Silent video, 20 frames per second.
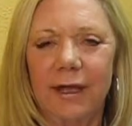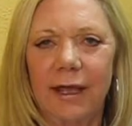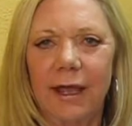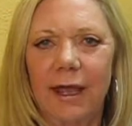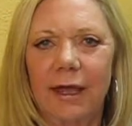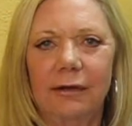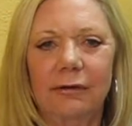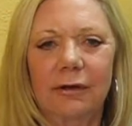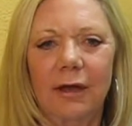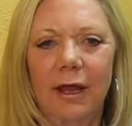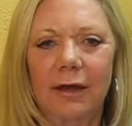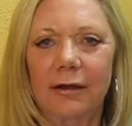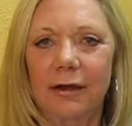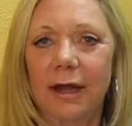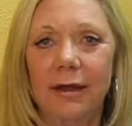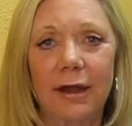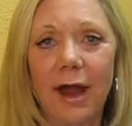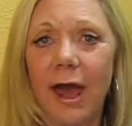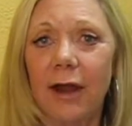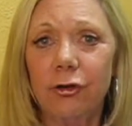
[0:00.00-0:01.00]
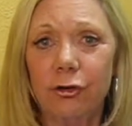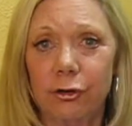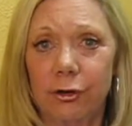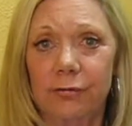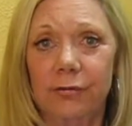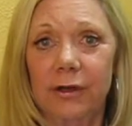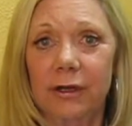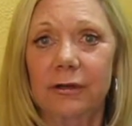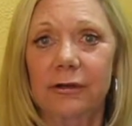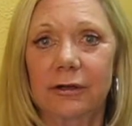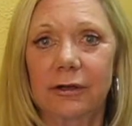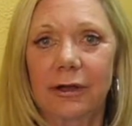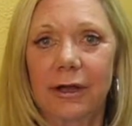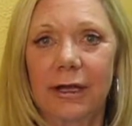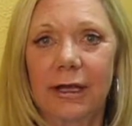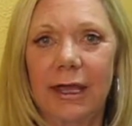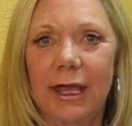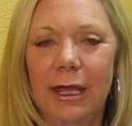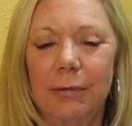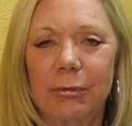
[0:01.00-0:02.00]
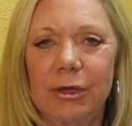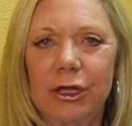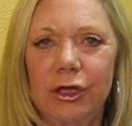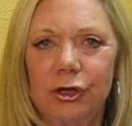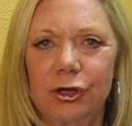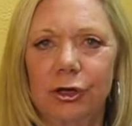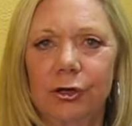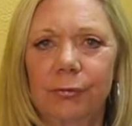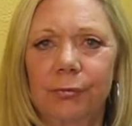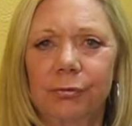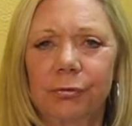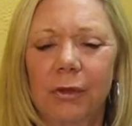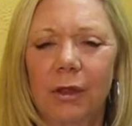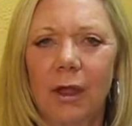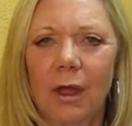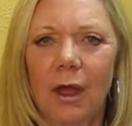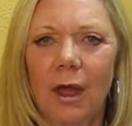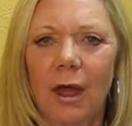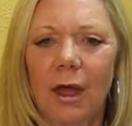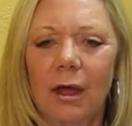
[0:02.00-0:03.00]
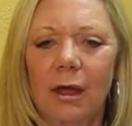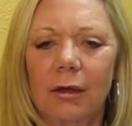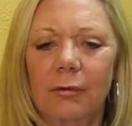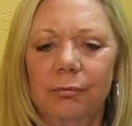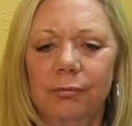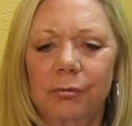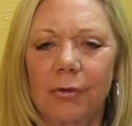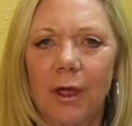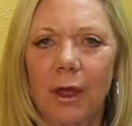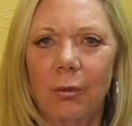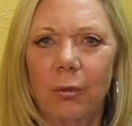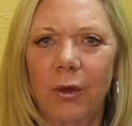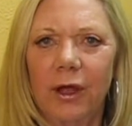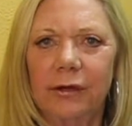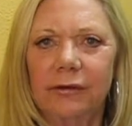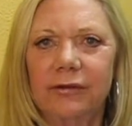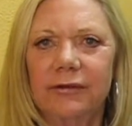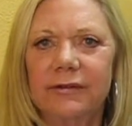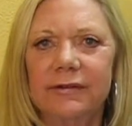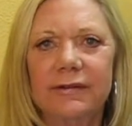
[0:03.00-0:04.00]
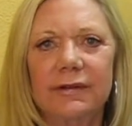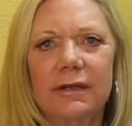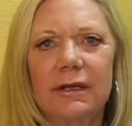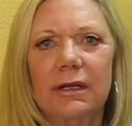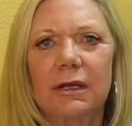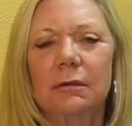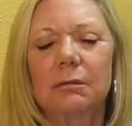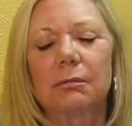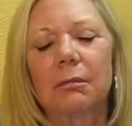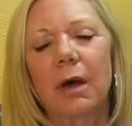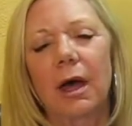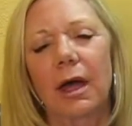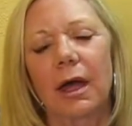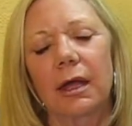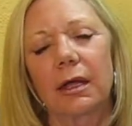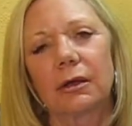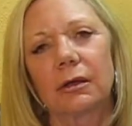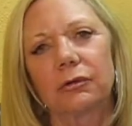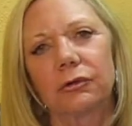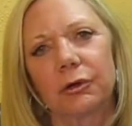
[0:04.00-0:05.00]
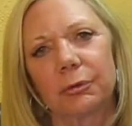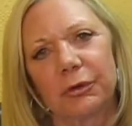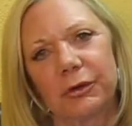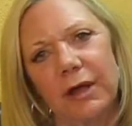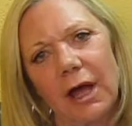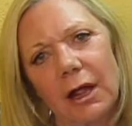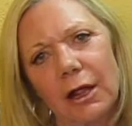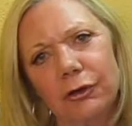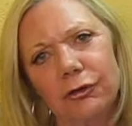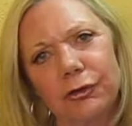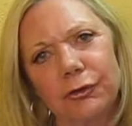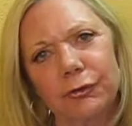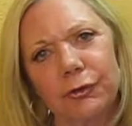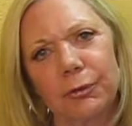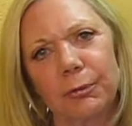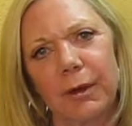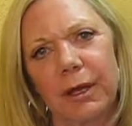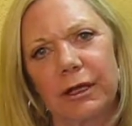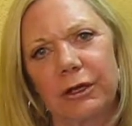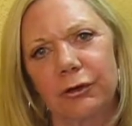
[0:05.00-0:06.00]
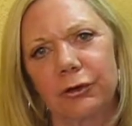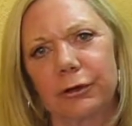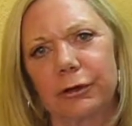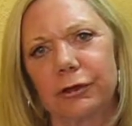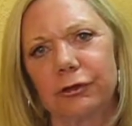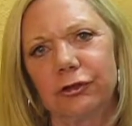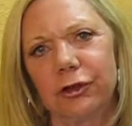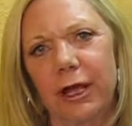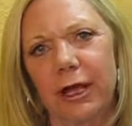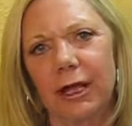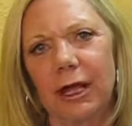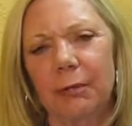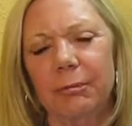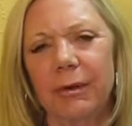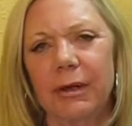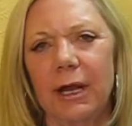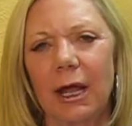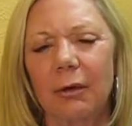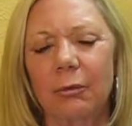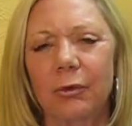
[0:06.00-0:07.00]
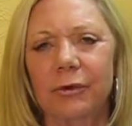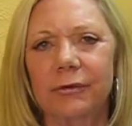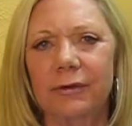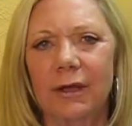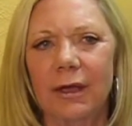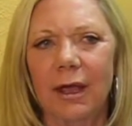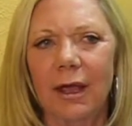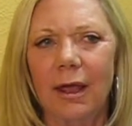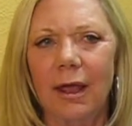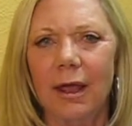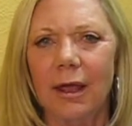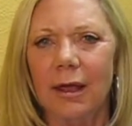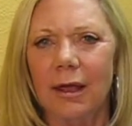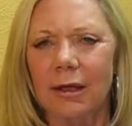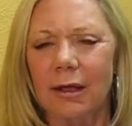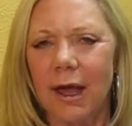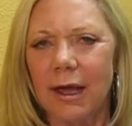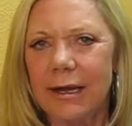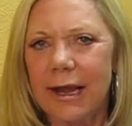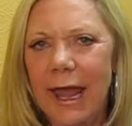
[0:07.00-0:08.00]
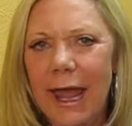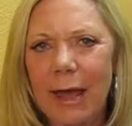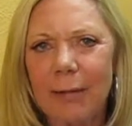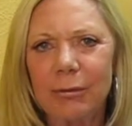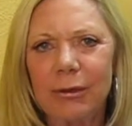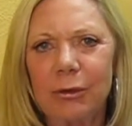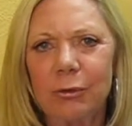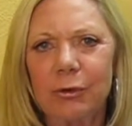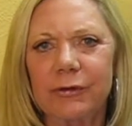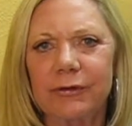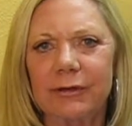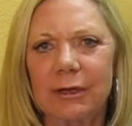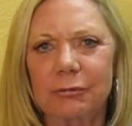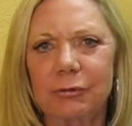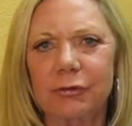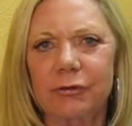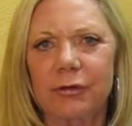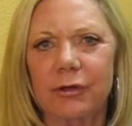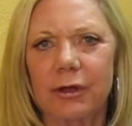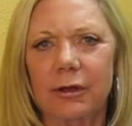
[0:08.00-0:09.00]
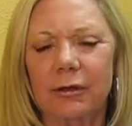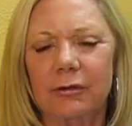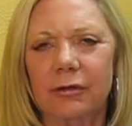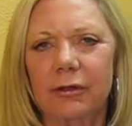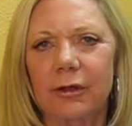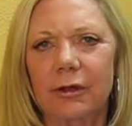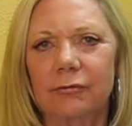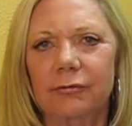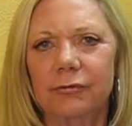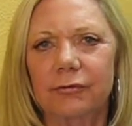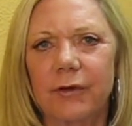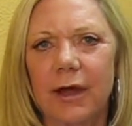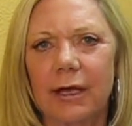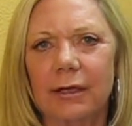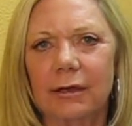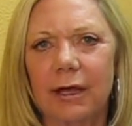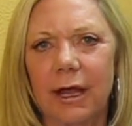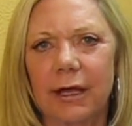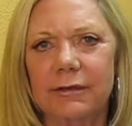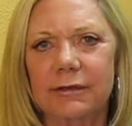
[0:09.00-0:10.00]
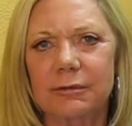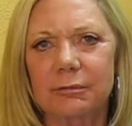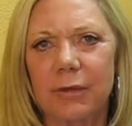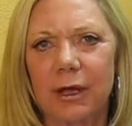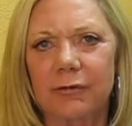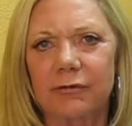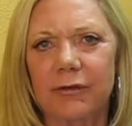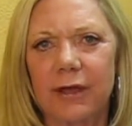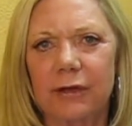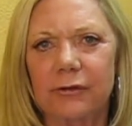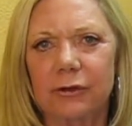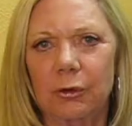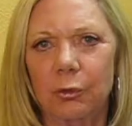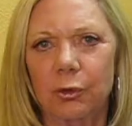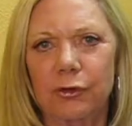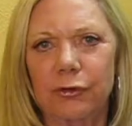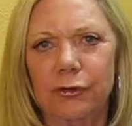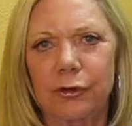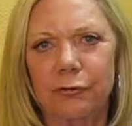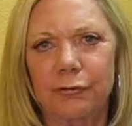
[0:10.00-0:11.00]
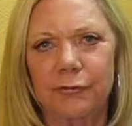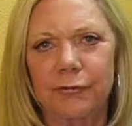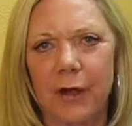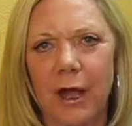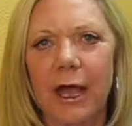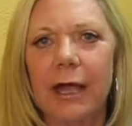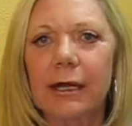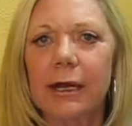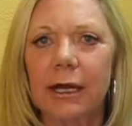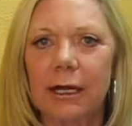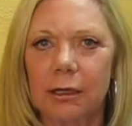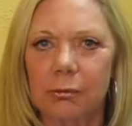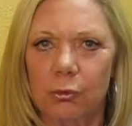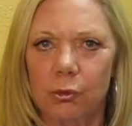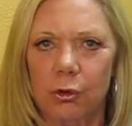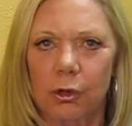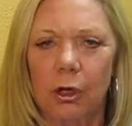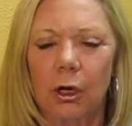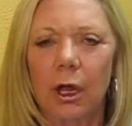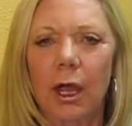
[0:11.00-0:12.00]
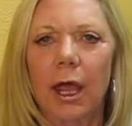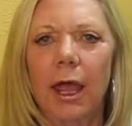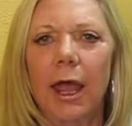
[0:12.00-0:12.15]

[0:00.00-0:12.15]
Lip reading: I had not heard of it until I came here. I went to see my dermatologist for my yearly checkup, and I was unhappy with some of the fine lines in my face that weren't so fine anymore.